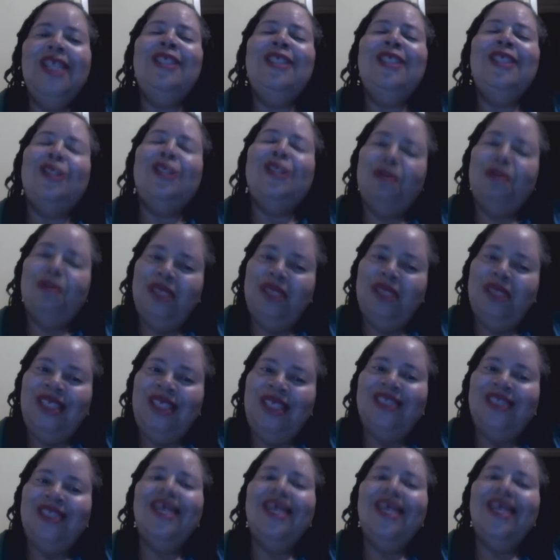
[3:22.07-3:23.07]
So
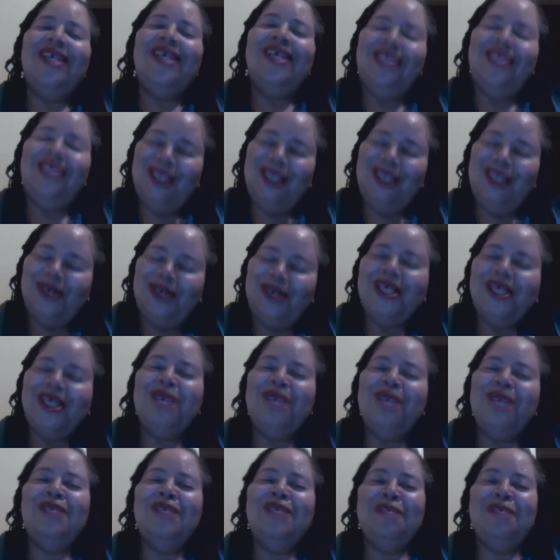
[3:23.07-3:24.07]
please consider a
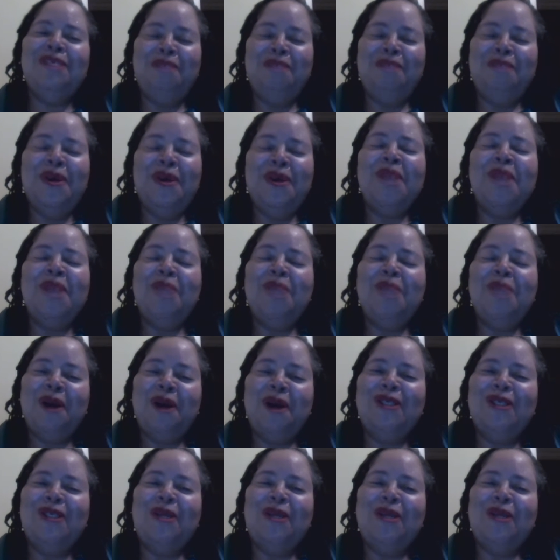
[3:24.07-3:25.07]
gift to Blowing Up
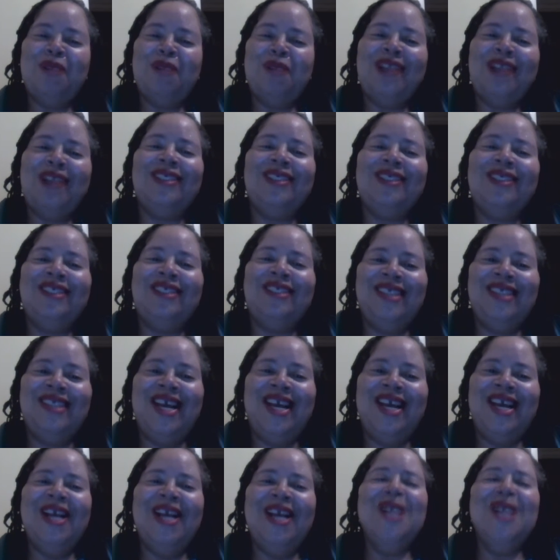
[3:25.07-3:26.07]
Barriers Enterprises
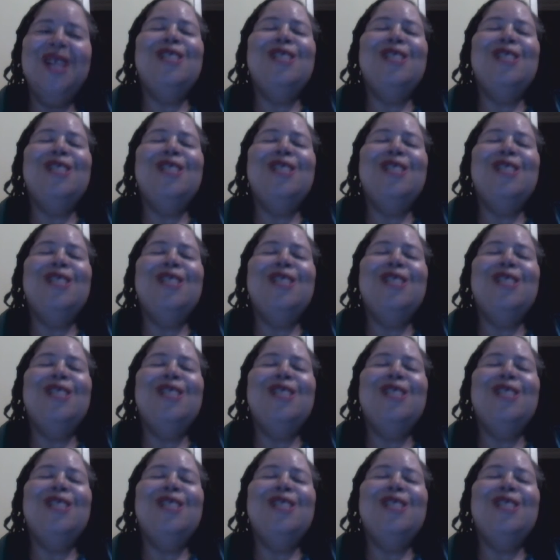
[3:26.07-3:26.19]
today.